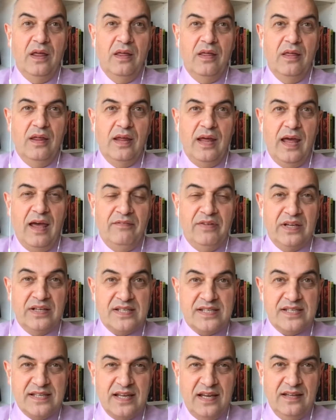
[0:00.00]
Having
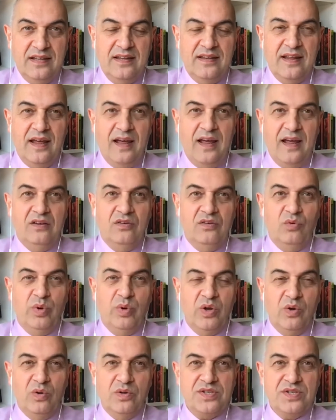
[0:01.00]
said that, we
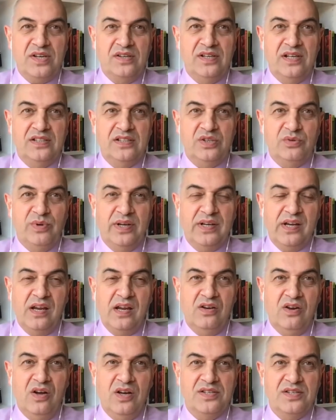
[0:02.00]
also need to
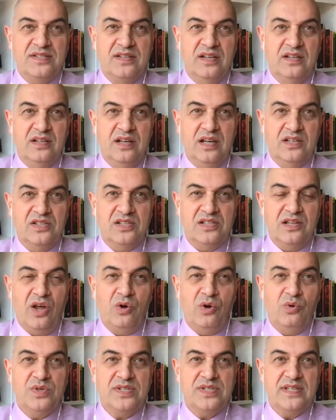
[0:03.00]
recognise that as
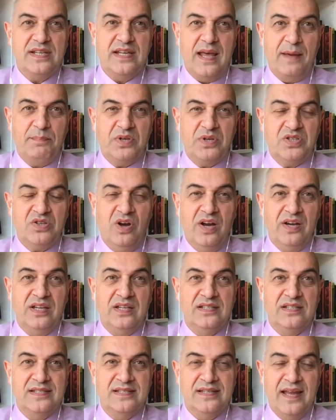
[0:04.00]
low as the appetite
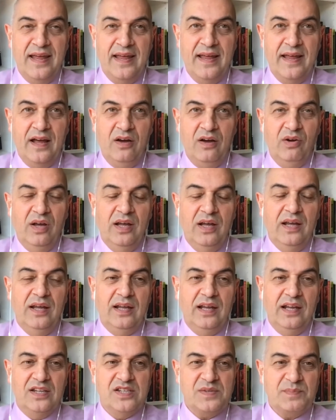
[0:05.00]
is now,
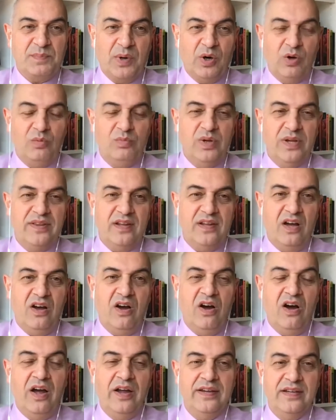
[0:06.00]
it's probably the
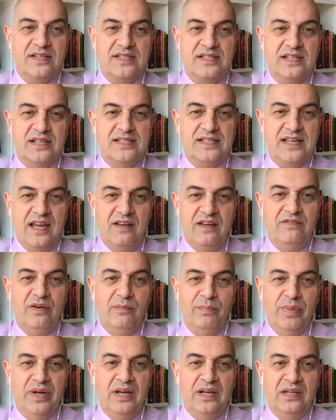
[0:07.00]
highest it's ever
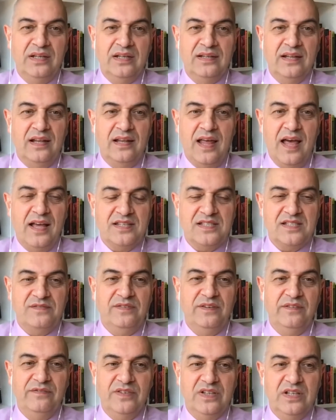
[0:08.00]
been in the last
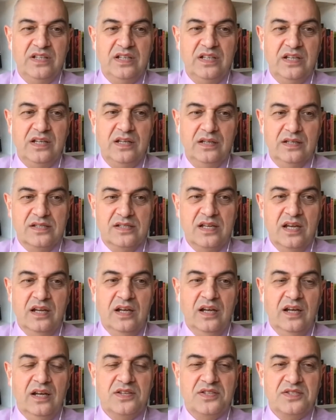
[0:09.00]
50 years.
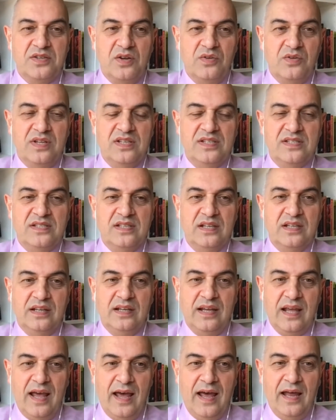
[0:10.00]
So this
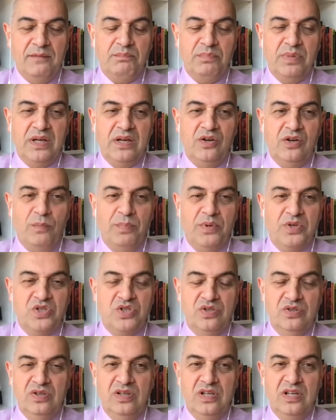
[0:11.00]
can't be an
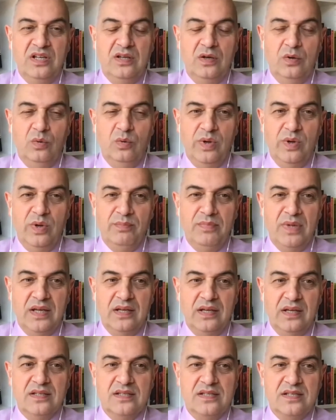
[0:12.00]
opportunity that we
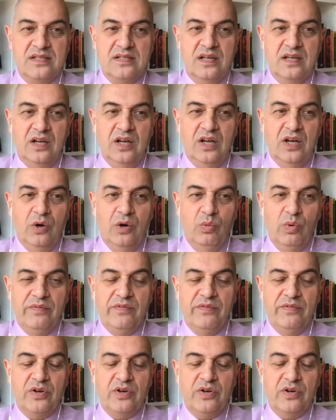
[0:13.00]
miss. We've
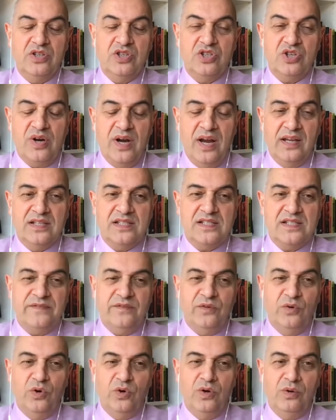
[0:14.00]
got to
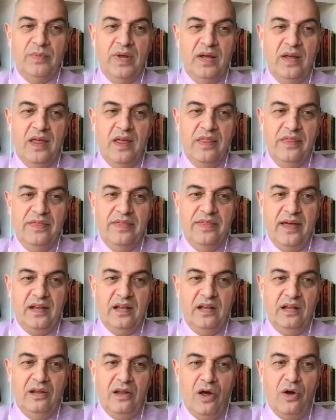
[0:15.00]
transform that
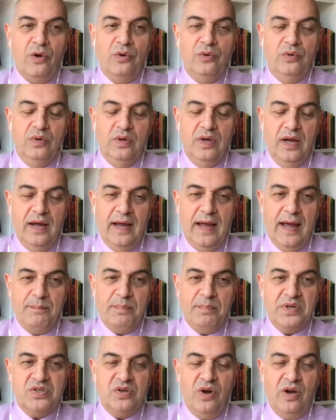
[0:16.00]
low
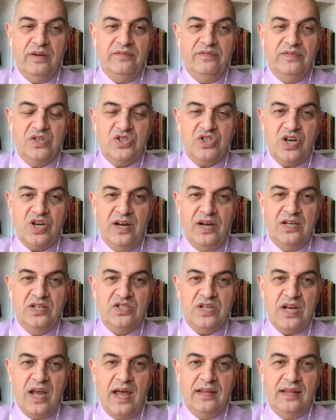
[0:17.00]
appetite for change
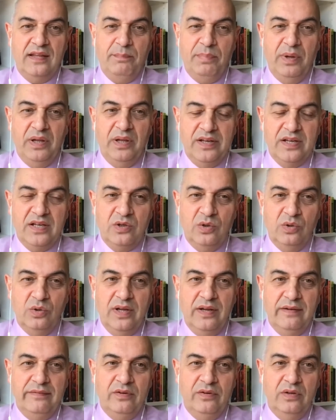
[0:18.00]
at the political
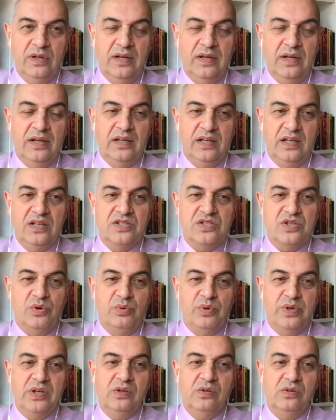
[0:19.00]
level into
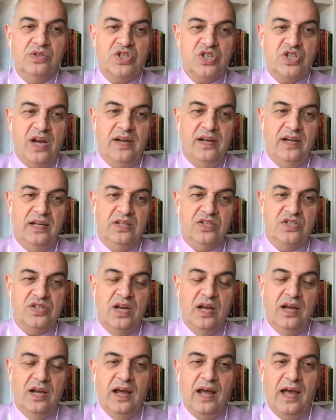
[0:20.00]
real change.
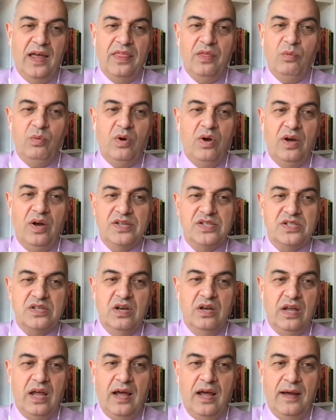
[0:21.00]
Otherwise,
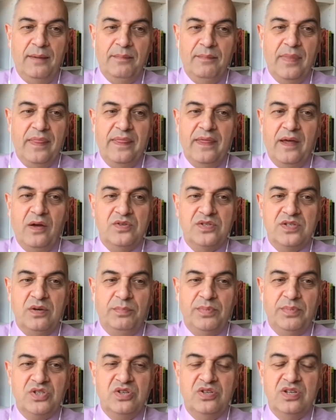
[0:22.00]
those
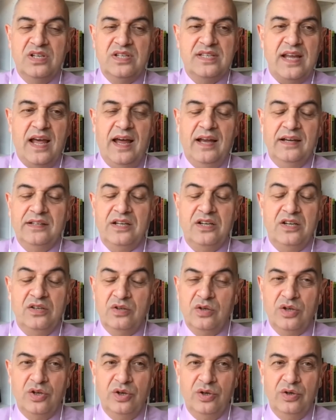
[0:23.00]
opportunities aren't going to
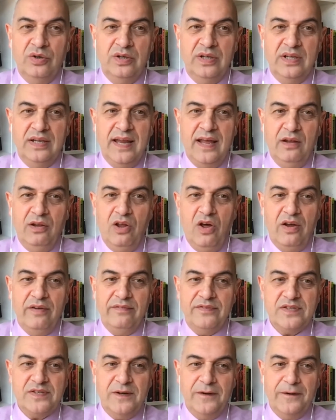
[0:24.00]
occur in our
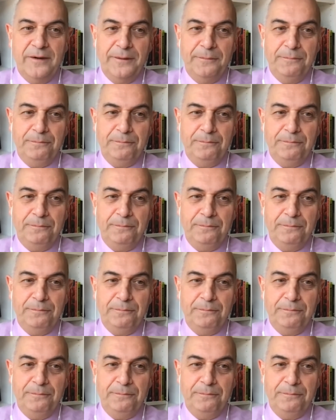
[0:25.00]
lifetime.